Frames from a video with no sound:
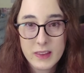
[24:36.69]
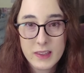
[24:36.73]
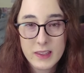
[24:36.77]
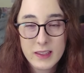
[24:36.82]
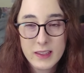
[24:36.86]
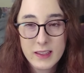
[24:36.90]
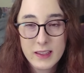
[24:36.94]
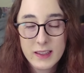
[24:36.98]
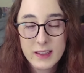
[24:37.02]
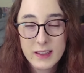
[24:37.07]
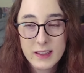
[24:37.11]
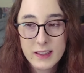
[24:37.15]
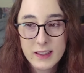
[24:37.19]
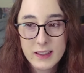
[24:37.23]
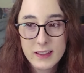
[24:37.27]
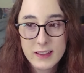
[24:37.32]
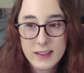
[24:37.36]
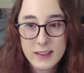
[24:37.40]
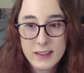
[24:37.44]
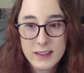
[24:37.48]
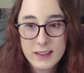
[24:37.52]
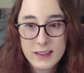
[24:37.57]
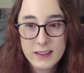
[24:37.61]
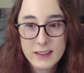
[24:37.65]
But
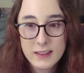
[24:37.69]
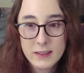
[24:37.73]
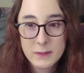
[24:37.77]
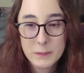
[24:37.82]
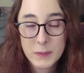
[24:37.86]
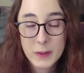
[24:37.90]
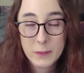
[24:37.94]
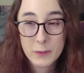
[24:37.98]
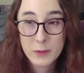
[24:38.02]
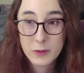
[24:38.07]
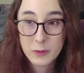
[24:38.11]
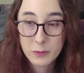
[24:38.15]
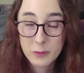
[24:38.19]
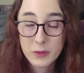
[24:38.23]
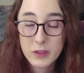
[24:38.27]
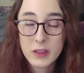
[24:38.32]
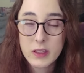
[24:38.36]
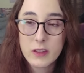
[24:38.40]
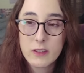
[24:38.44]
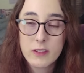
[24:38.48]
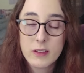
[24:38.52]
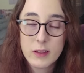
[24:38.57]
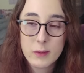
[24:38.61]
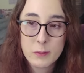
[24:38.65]
it was a
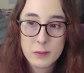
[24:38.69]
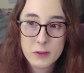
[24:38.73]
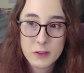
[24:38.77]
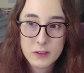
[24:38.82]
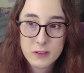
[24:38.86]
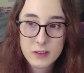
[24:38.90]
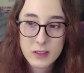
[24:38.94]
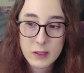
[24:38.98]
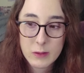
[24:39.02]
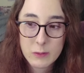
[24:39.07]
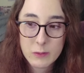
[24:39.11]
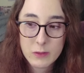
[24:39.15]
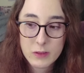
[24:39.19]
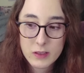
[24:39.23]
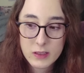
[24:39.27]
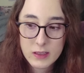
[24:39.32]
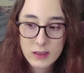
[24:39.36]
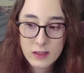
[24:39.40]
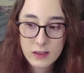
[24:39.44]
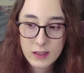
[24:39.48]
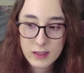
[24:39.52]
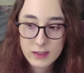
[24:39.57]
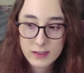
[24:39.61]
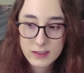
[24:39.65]
really great episode. I
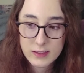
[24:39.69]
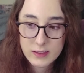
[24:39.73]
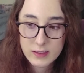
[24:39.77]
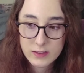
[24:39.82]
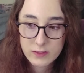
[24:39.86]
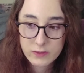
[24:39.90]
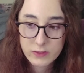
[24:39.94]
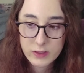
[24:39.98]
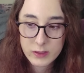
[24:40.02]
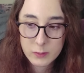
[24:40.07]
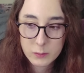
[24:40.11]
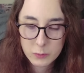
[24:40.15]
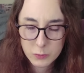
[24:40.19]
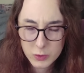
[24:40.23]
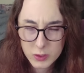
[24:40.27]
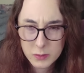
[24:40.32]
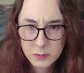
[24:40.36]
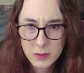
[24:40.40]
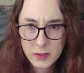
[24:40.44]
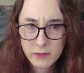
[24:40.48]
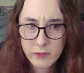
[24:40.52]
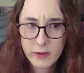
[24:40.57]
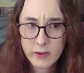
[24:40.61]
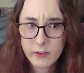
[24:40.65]
really liked it. I think one
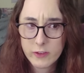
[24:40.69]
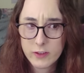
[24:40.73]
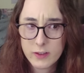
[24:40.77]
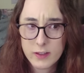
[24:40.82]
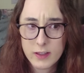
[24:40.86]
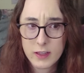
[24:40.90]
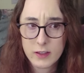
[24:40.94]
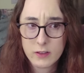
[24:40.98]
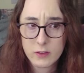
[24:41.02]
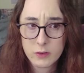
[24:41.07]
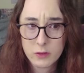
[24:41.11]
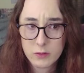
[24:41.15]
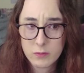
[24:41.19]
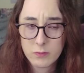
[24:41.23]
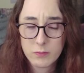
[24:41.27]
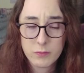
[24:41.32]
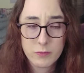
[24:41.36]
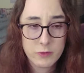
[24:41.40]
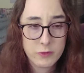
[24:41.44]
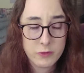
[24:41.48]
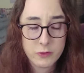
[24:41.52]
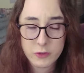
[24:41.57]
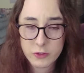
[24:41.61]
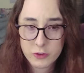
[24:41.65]
of my favorites yet,
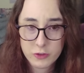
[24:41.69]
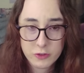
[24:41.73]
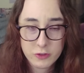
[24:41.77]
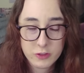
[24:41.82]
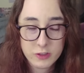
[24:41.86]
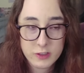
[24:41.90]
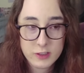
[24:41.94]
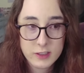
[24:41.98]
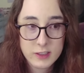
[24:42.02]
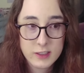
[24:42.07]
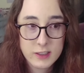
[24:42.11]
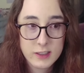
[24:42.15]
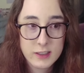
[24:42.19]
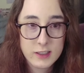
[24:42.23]
for sure.